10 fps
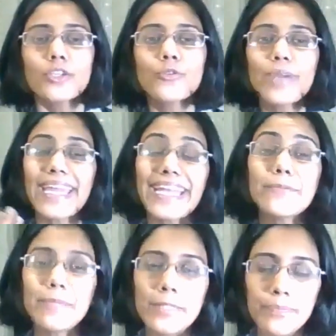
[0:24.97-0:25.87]
to
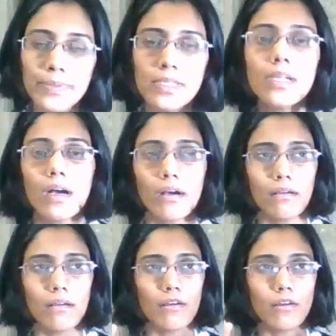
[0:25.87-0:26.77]
aid people
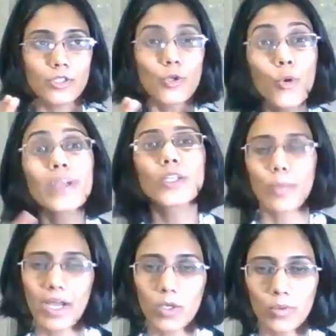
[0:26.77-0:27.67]
uh, to quit
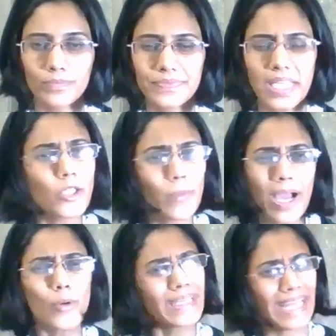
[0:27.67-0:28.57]
tobacco.
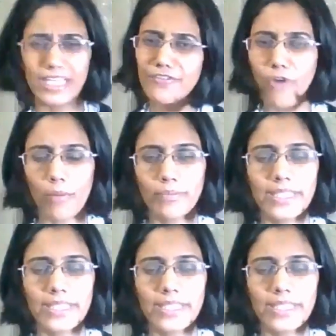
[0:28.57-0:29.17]
Tobacco in any form.